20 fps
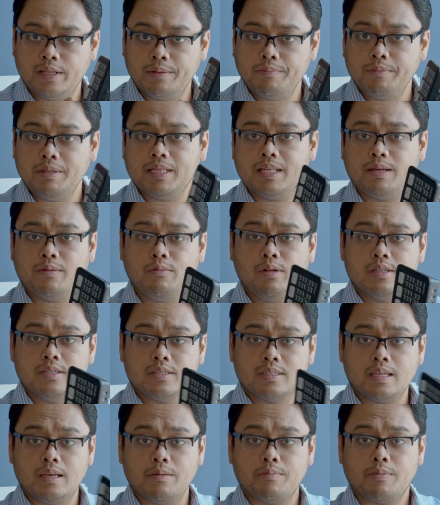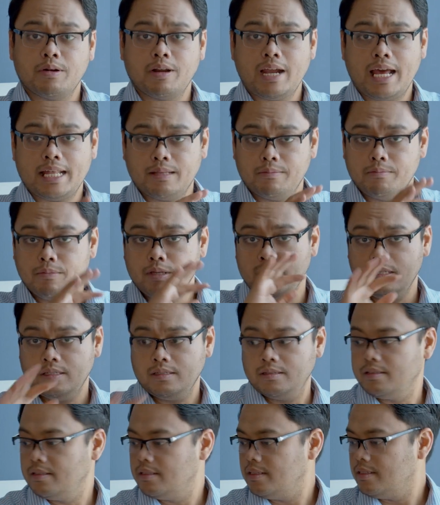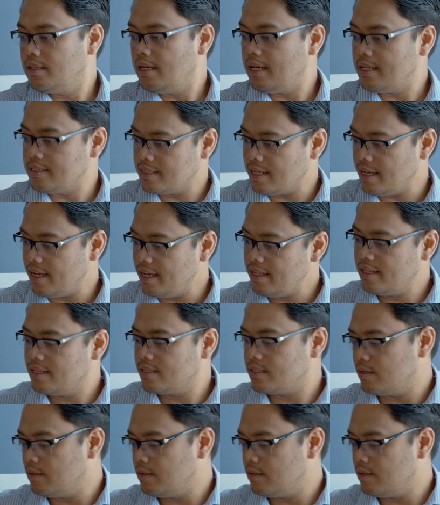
the meantime, we'll just keep our ATEM Mini aside.